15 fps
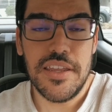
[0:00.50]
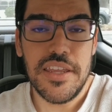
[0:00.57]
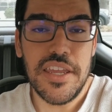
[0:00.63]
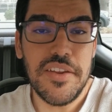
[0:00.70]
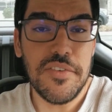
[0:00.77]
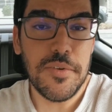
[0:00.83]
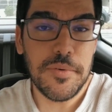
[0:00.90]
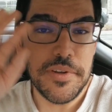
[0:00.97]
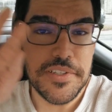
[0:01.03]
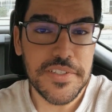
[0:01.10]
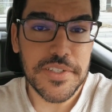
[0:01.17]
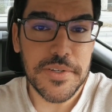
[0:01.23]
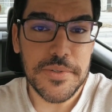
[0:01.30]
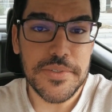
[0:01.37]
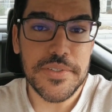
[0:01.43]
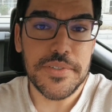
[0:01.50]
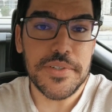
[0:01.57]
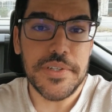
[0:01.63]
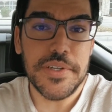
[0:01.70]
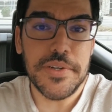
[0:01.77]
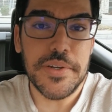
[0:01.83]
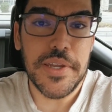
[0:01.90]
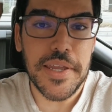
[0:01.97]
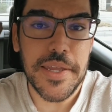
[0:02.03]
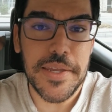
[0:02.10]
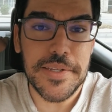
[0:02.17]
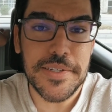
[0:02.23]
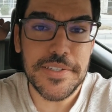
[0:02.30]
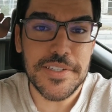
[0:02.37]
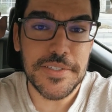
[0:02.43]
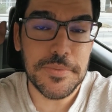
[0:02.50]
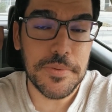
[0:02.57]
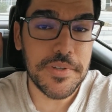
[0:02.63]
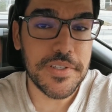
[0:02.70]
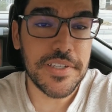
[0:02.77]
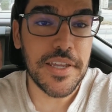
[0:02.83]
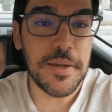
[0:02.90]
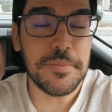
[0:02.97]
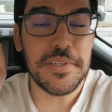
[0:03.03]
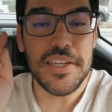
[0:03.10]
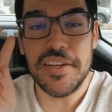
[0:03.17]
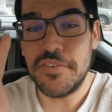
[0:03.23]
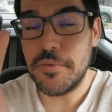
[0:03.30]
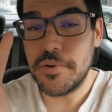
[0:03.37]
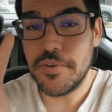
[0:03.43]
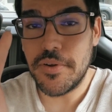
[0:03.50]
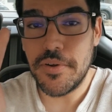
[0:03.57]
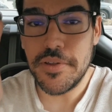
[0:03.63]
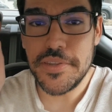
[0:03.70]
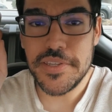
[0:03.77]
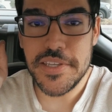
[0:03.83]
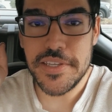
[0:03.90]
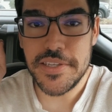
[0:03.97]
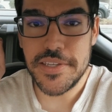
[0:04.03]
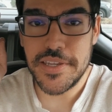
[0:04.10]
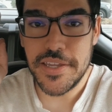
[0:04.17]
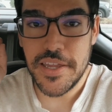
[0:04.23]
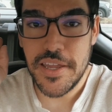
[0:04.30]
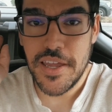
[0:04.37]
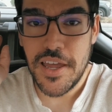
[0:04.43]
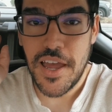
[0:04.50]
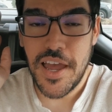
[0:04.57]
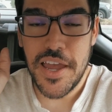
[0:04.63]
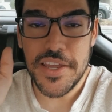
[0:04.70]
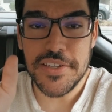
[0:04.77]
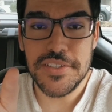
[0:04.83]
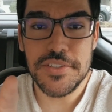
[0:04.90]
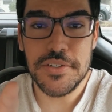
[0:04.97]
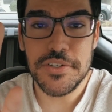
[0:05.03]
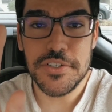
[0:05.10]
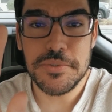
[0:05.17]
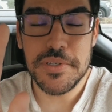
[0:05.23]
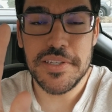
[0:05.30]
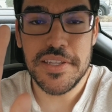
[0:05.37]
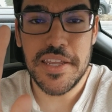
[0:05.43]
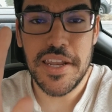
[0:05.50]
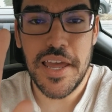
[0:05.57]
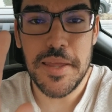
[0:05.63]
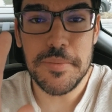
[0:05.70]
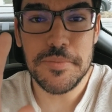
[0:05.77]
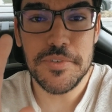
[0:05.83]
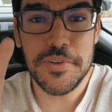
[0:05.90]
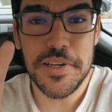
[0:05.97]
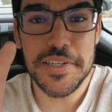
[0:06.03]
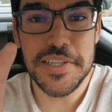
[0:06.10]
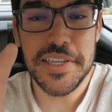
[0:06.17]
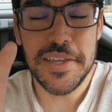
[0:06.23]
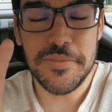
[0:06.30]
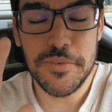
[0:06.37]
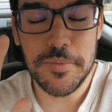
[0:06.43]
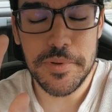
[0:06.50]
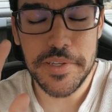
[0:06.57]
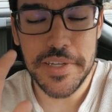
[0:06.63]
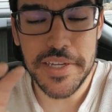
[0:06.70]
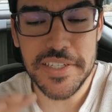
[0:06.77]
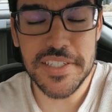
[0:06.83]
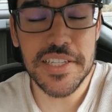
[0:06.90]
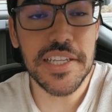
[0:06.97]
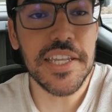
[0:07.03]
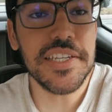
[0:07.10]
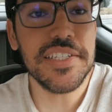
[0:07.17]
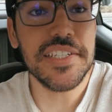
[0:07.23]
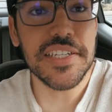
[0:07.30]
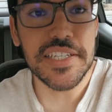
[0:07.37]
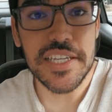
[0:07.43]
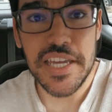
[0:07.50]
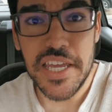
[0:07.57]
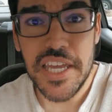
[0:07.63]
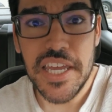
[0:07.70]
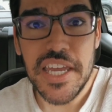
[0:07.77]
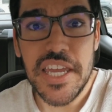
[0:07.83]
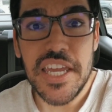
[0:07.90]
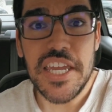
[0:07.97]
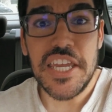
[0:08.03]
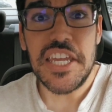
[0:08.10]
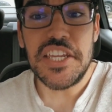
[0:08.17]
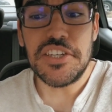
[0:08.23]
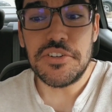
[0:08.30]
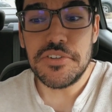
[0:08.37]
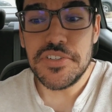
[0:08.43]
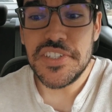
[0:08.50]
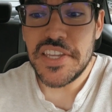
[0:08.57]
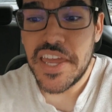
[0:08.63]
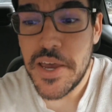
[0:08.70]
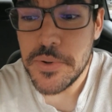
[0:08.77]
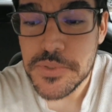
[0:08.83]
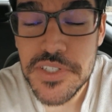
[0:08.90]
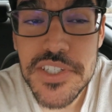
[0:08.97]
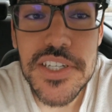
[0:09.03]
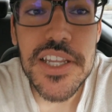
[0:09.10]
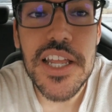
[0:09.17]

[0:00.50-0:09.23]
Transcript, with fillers: Hey everyone, it's Coaster here, and just wanted to update everyone on the eye surgery that I'm trying to get for my eyes, the LASIK. It turns out